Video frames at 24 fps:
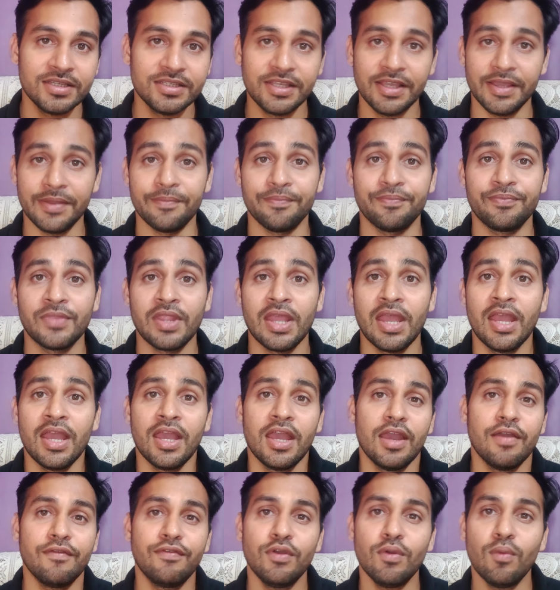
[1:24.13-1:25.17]
See,
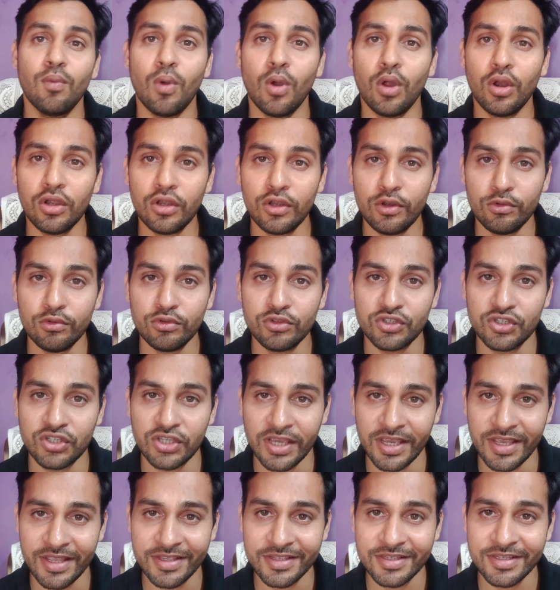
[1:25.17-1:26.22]
if you want to
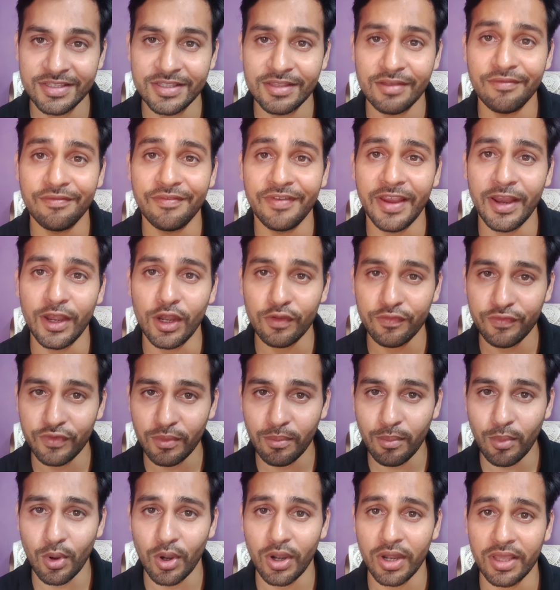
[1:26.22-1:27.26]
change the weight of
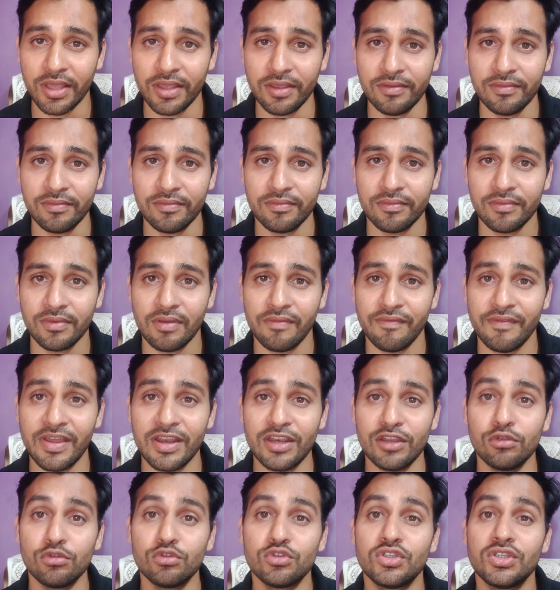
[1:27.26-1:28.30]
your body,
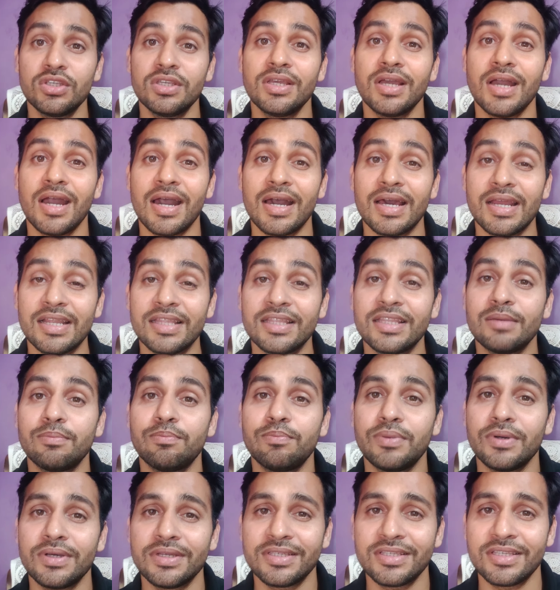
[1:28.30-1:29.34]
when you see another
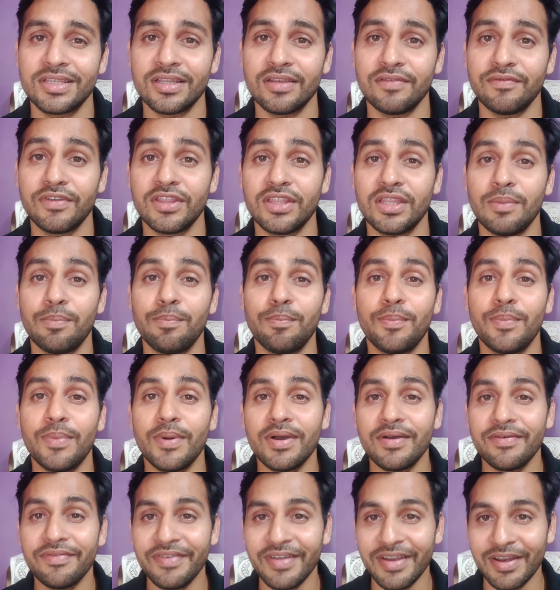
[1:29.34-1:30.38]
person with the
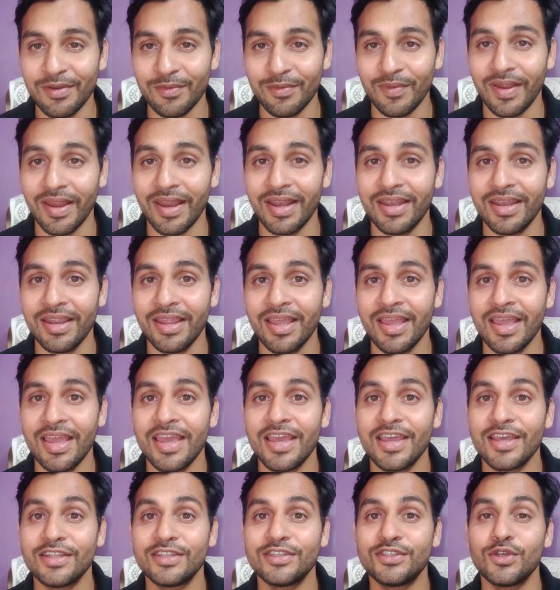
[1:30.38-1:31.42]
perfect weight,
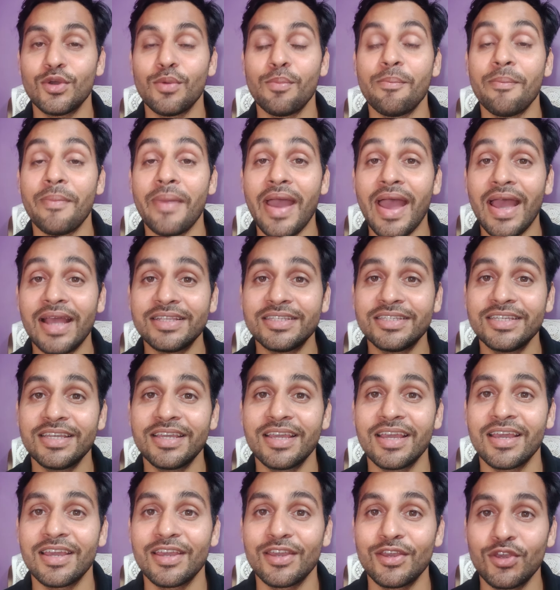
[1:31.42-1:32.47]
it's your
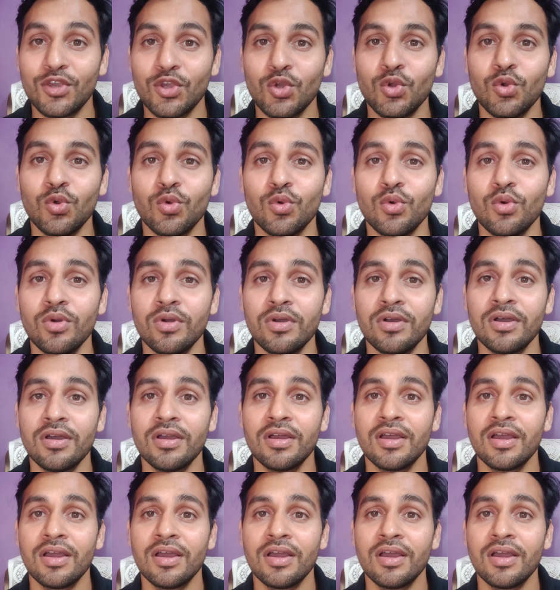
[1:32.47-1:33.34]
magic cue